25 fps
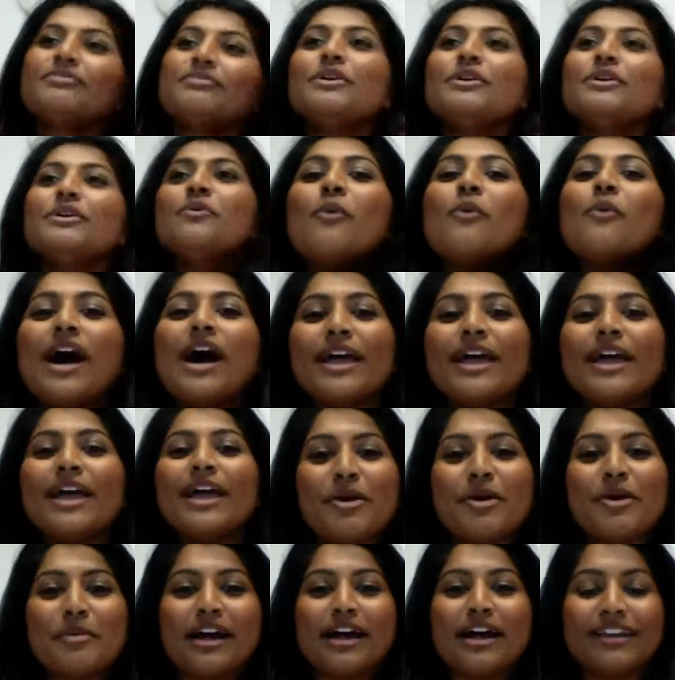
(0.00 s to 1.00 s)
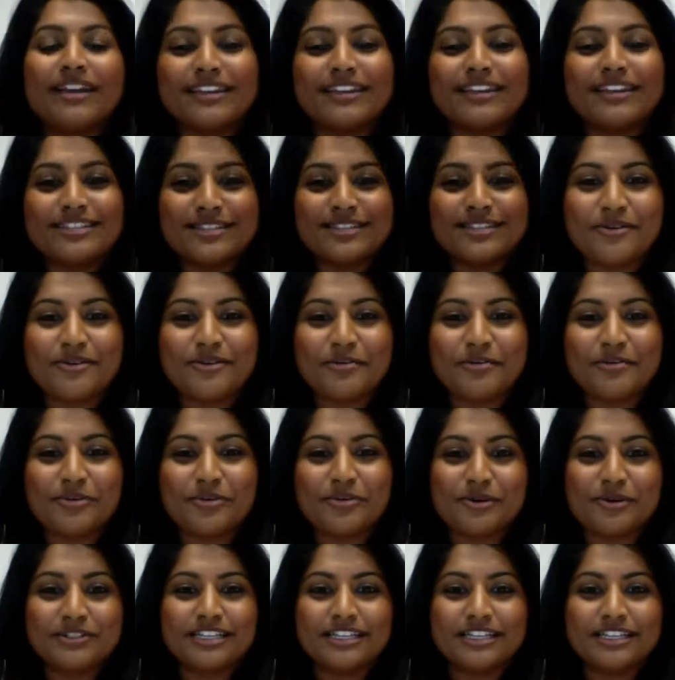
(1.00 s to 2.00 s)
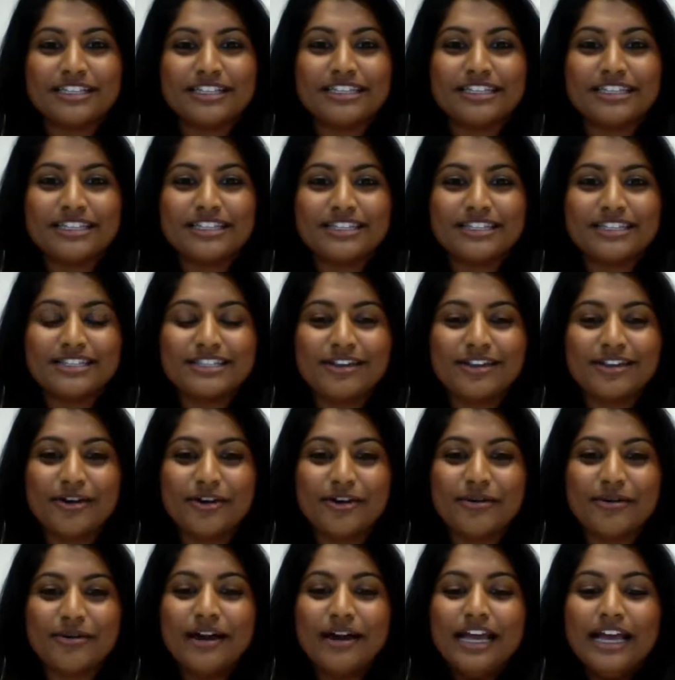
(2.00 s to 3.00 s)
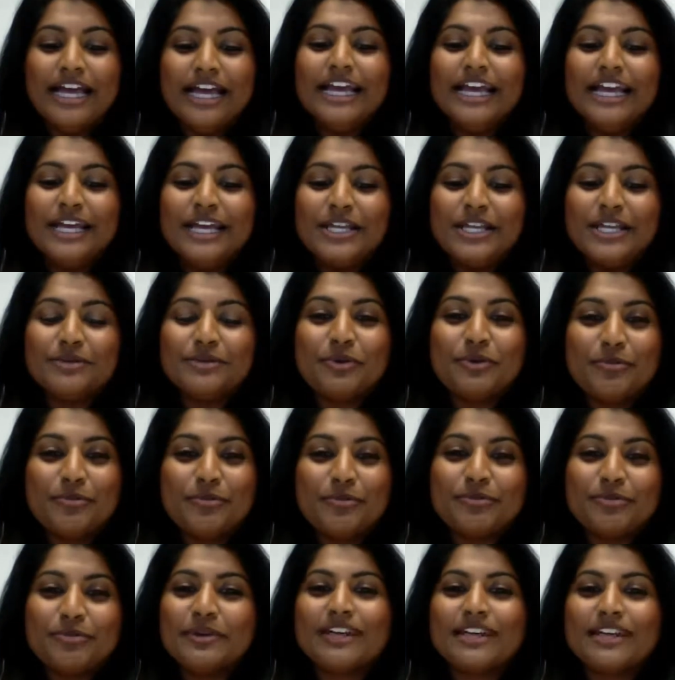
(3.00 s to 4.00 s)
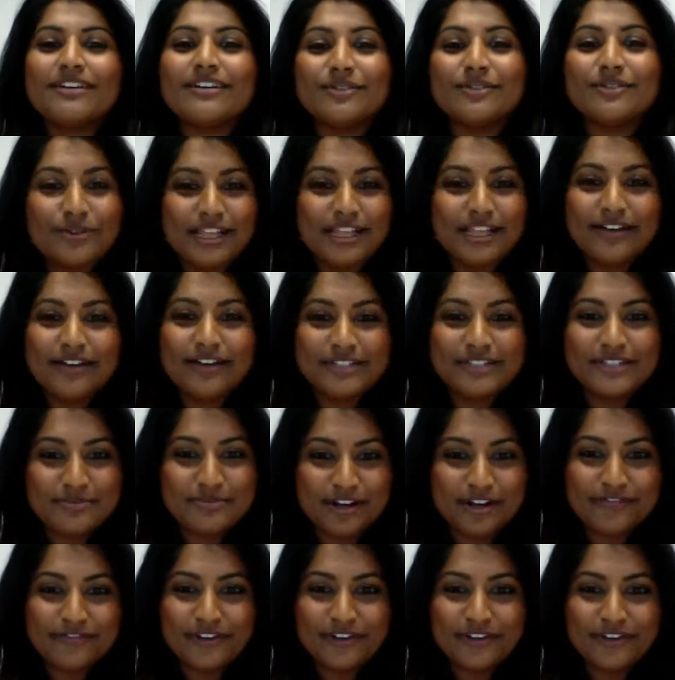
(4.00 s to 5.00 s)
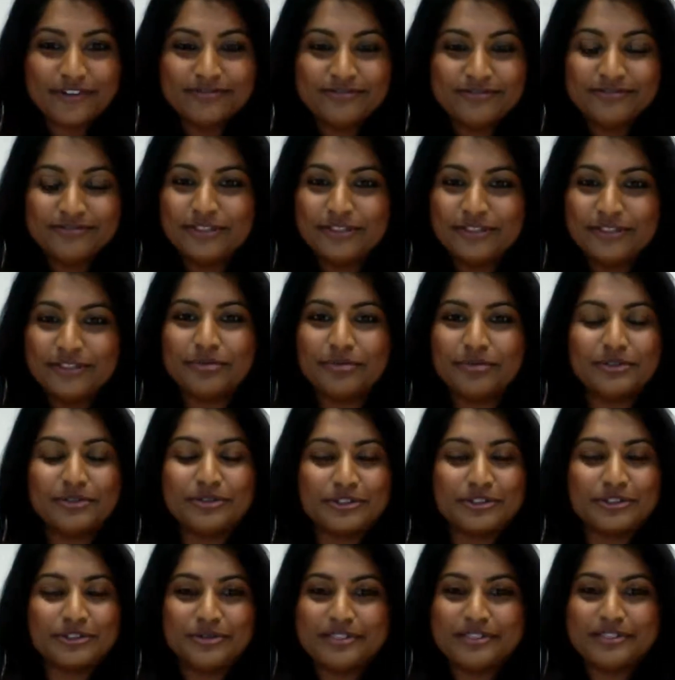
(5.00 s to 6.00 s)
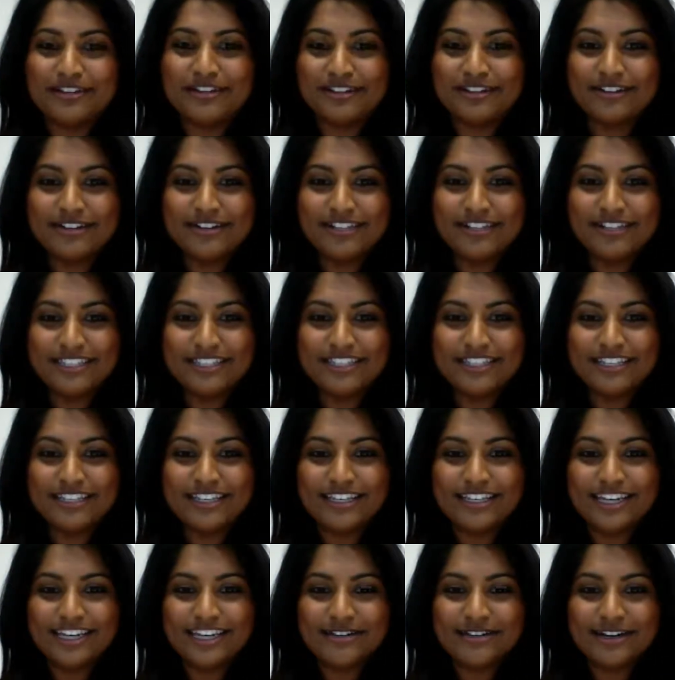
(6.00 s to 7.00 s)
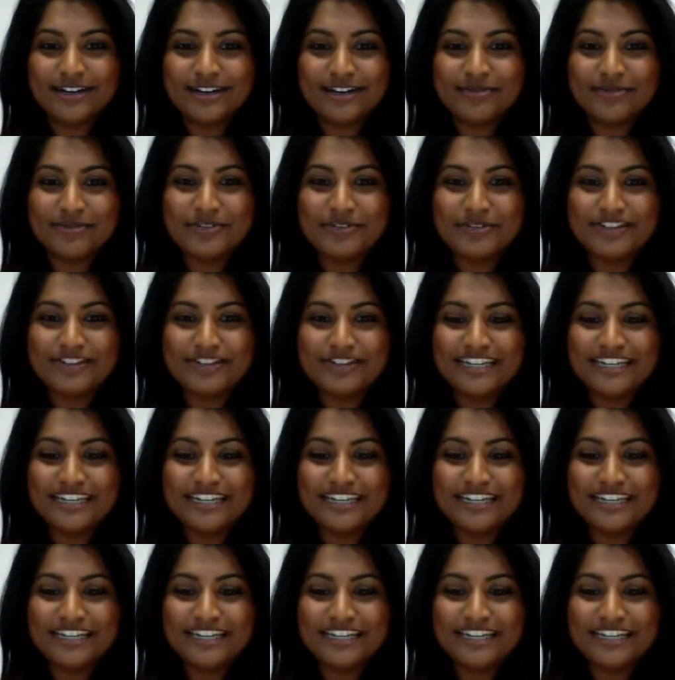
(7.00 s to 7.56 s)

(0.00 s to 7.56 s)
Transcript: why mobile is so important. So, you probably all have a smartphone. You probably all use it a lot. I know that I'm always on